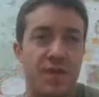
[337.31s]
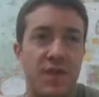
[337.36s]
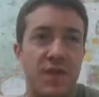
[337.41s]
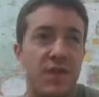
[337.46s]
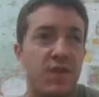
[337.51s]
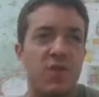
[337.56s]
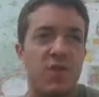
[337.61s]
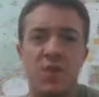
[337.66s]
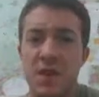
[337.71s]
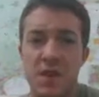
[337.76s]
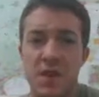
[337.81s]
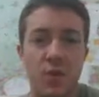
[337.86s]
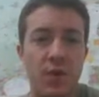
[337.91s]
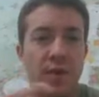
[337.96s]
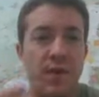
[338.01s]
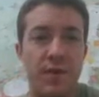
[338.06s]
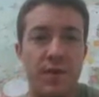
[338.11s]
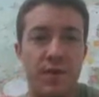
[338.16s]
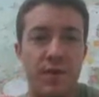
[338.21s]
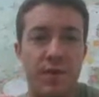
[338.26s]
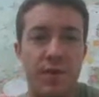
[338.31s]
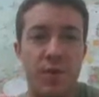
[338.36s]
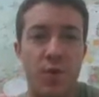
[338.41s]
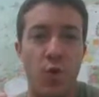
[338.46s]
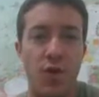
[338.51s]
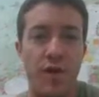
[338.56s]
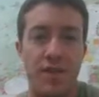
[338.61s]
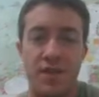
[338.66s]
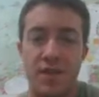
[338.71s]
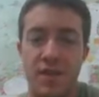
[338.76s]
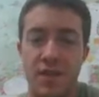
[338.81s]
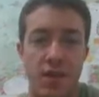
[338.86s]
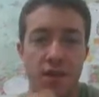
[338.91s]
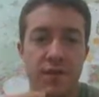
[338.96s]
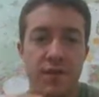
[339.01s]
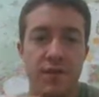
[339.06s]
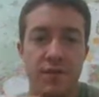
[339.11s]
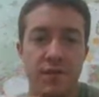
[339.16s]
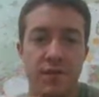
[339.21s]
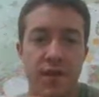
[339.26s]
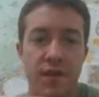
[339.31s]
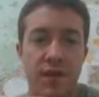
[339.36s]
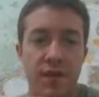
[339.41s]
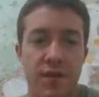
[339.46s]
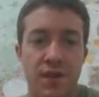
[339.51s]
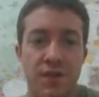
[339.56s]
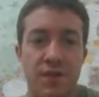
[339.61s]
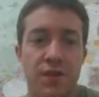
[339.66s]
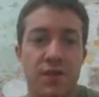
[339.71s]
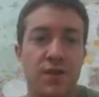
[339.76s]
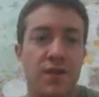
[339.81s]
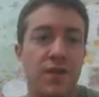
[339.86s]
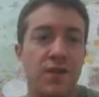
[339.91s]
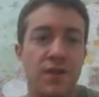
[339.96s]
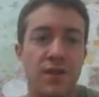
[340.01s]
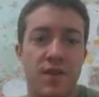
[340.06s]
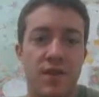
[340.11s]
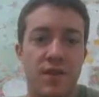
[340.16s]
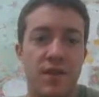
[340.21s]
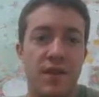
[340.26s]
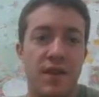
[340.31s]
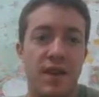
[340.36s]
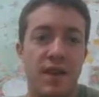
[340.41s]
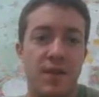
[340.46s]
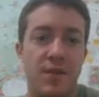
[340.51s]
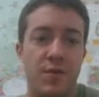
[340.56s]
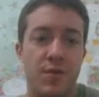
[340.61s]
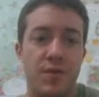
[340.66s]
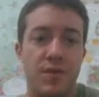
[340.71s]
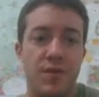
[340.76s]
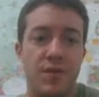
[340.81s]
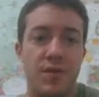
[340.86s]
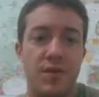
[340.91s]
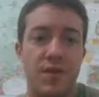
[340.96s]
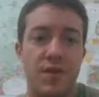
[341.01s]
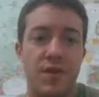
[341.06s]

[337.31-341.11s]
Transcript: So it's really going into the forest in autumn, going to hunt animals.